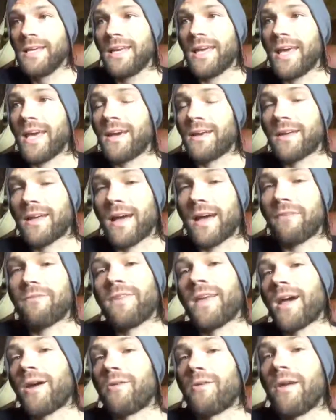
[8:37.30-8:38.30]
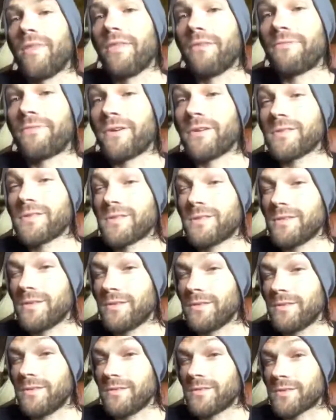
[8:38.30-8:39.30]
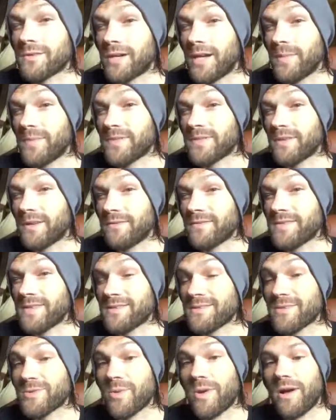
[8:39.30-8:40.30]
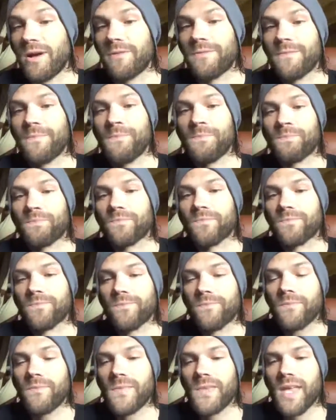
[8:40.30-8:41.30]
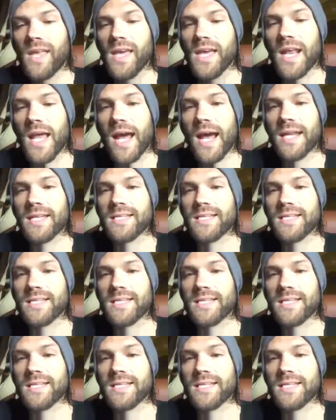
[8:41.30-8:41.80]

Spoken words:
and I've now read the first two scripts of season 12, and I gotta